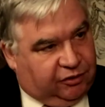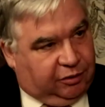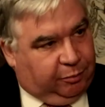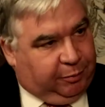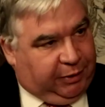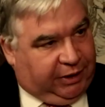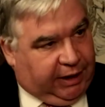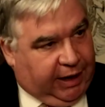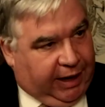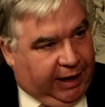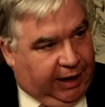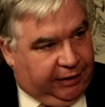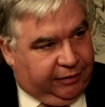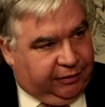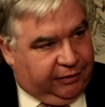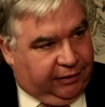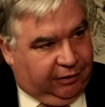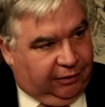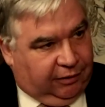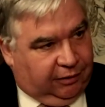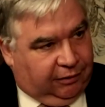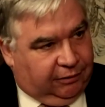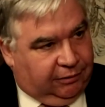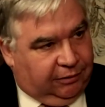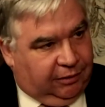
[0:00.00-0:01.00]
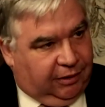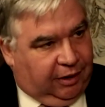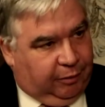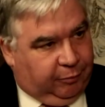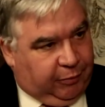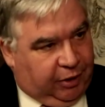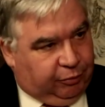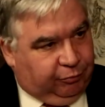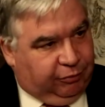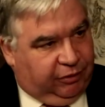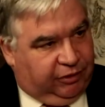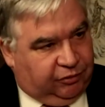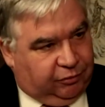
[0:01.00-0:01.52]
to be had there
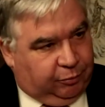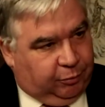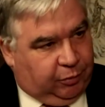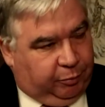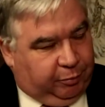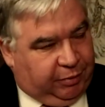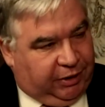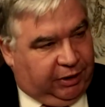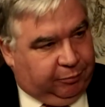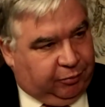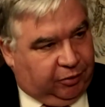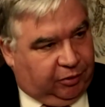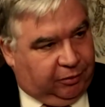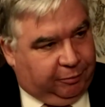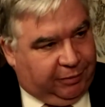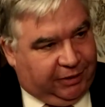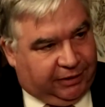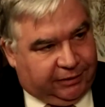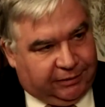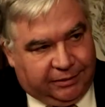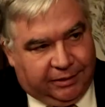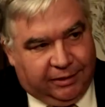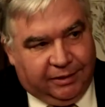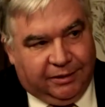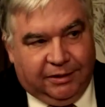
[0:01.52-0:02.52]
among reasonable people, but